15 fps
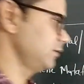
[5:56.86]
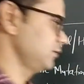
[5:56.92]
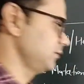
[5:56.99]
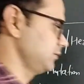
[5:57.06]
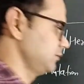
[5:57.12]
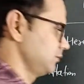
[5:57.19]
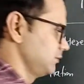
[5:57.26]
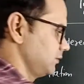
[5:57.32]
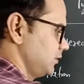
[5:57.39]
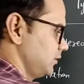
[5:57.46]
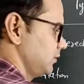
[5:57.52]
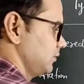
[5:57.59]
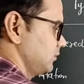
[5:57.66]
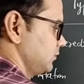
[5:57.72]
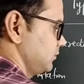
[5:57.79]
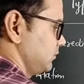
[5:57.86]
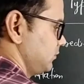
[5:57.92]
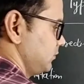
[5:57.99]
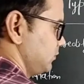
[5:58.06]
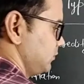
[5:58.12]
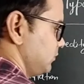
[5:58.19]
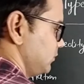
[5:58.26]

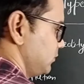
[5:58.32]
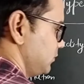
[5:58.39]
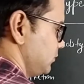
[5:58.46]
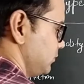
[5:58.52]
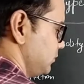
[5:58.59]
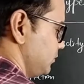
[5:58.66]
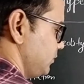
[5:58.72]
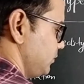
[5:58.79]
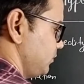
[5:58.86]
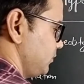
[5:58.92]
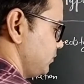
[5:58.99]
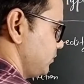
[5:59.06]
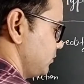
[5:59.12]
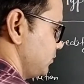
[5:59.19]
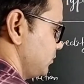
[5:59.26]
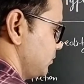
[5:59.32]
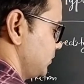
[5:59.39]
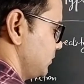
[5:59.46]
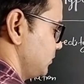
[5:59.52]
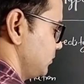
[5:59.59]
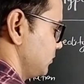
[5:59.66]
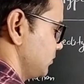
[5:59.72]

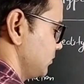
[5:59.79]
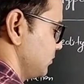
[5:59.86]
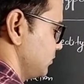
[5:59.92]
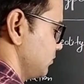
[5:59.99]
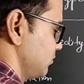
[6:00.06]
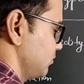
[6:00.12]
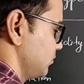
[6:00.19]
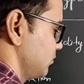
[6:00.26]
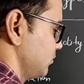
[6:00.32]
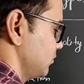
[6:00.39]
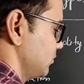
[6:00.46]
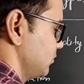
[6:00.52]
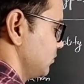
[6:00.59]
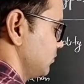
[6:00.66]
[no speech]